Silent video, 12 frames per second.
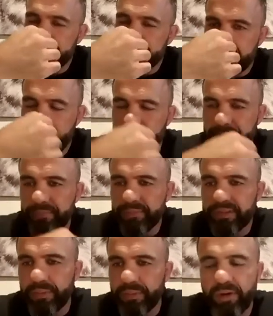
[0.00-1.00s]

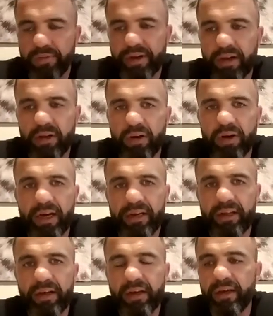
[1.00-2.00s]
someone I rate a lot, and
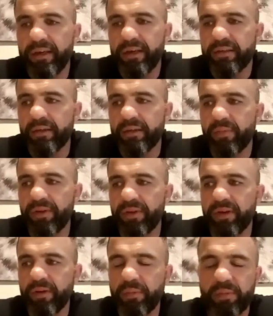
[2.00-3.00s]
he's someone
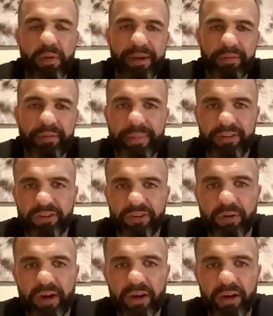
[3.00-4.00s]
that when we message
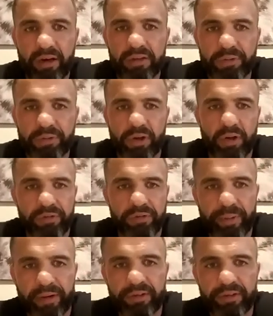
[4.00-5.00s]
quite a lot, so we got a lot of
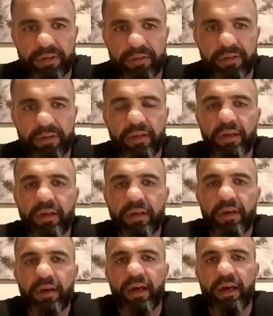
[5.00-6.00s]
respect for each other.
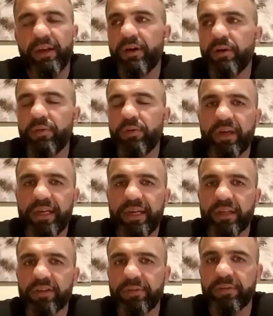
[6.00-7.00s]
I know he
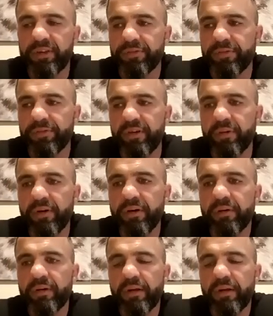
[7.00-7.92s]
does some things very well.